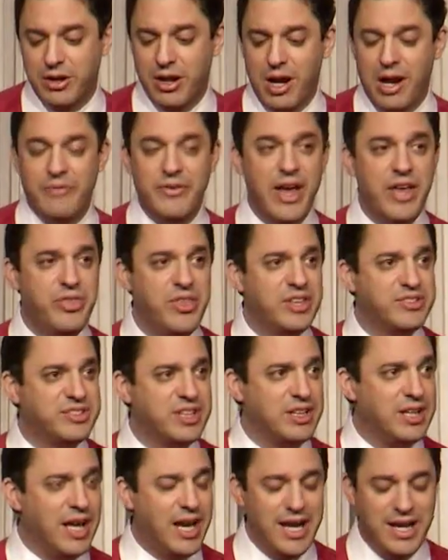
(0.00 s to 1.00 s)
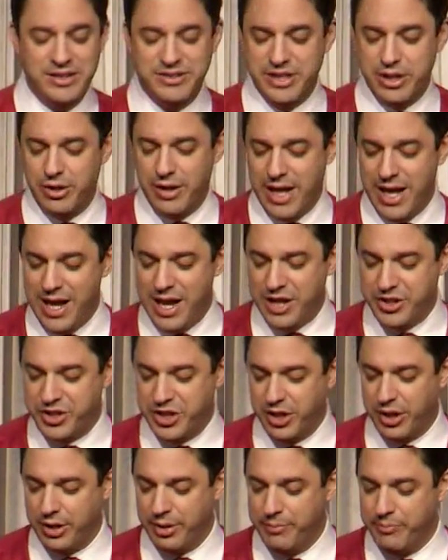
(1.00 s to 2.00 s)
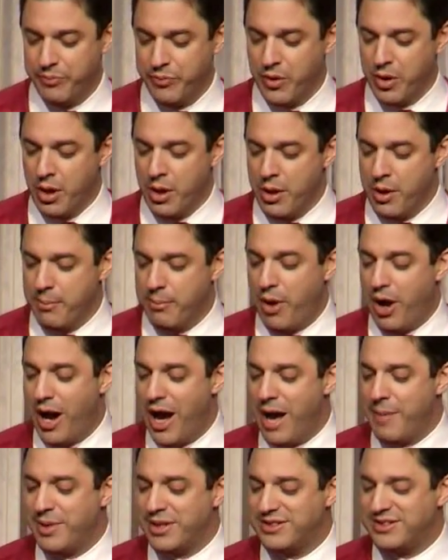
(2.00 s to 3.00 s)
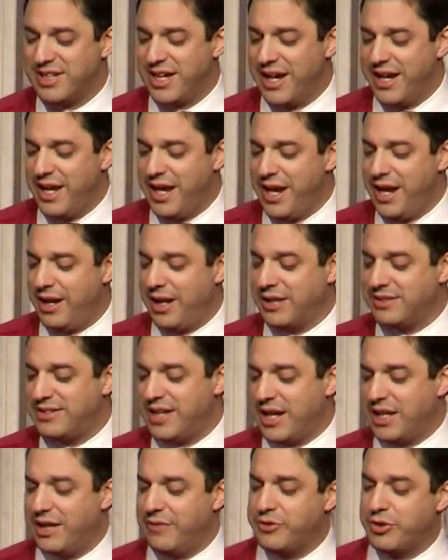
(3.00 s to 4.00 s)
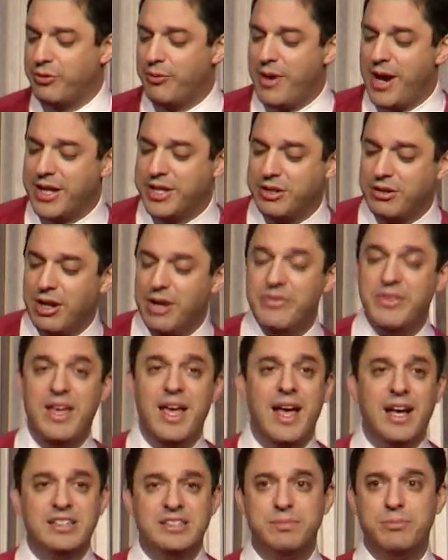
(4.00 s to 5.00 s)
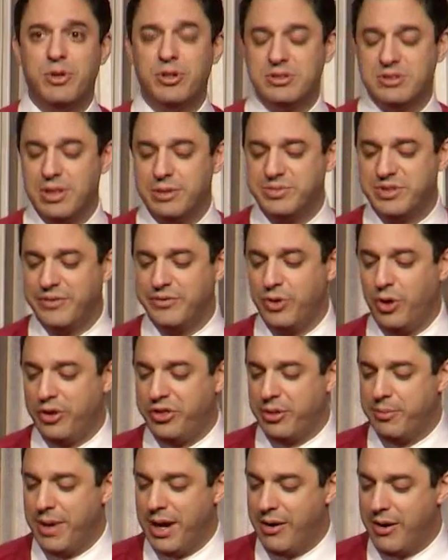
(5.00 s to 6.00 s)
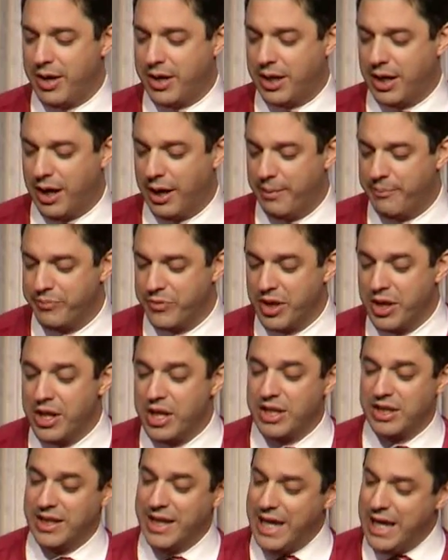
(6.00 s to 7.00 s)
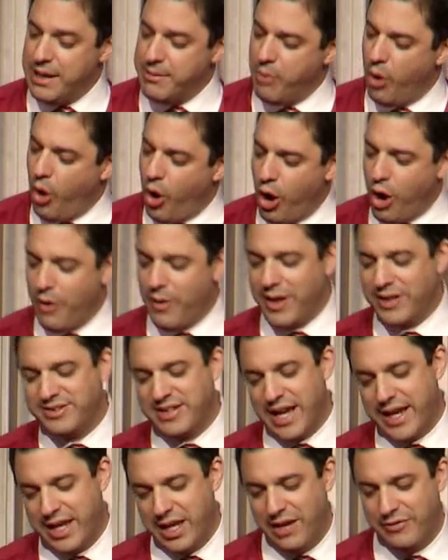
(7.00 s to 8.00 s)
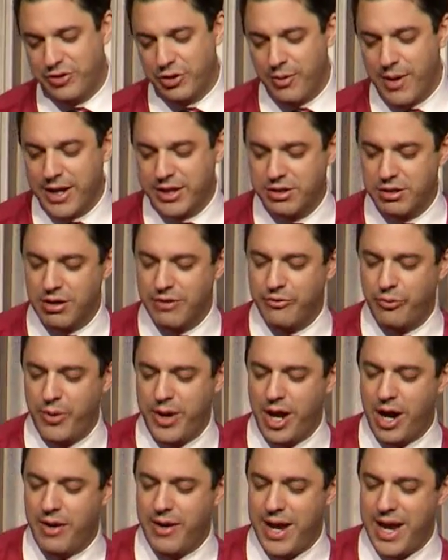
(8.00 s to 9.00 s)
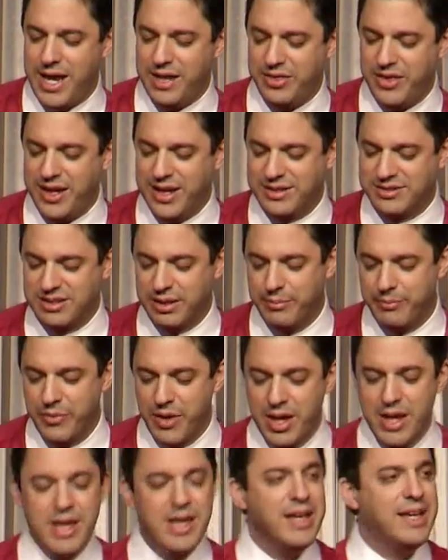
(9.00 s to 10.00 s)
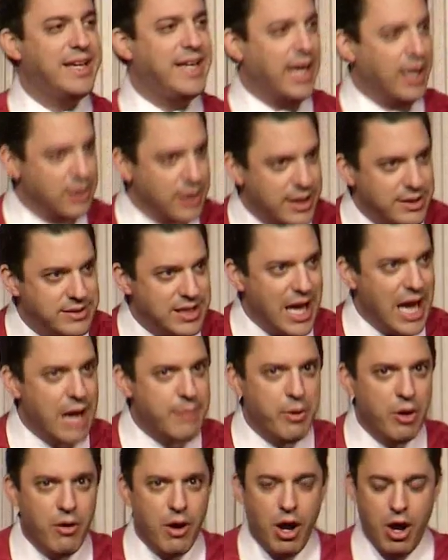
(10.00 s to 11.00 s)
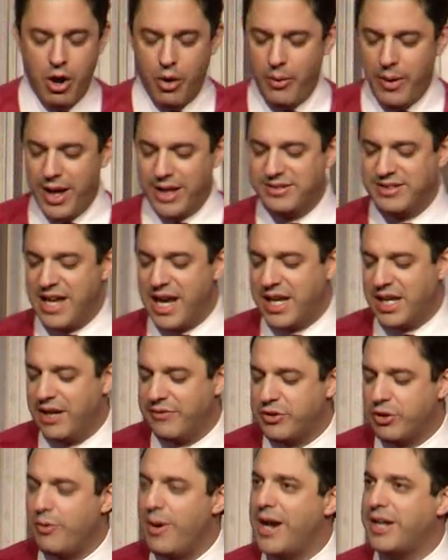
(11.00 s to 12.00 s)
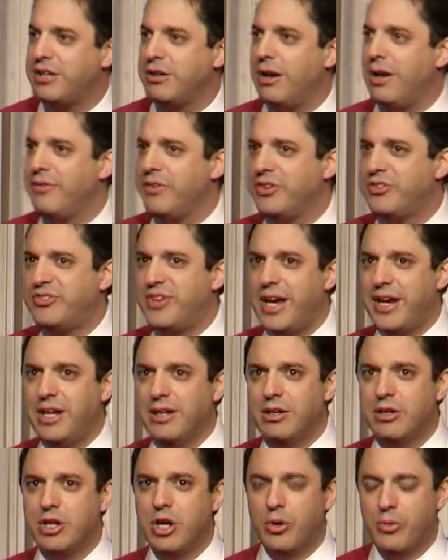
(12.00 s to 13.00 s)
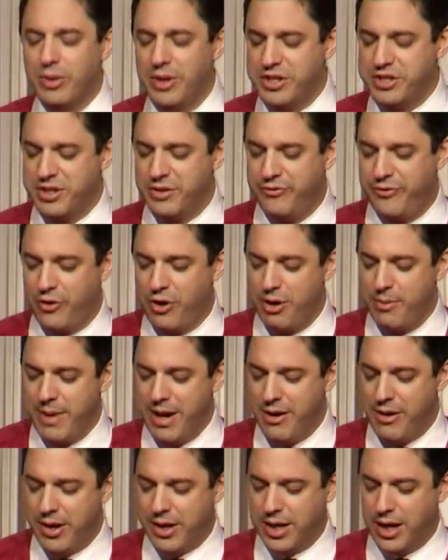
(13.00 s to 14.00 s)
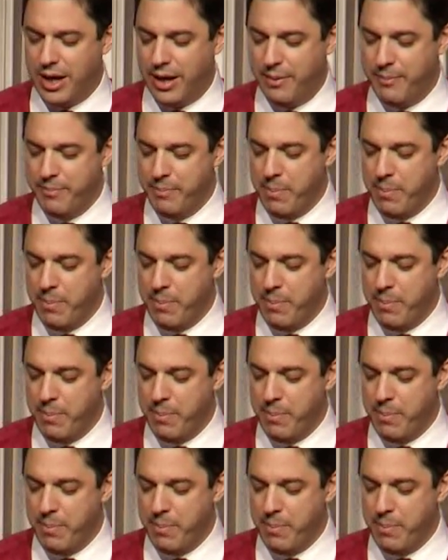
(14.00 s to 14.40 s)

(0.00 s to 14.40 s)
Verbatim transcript: of Atheist Alliance International. Muhammad Syed, executive director of the Ex-Muslims of North America. Lee Moore, executive director of We Are Atheism. Kelly Damero, executive director of the Secular Coalition for America.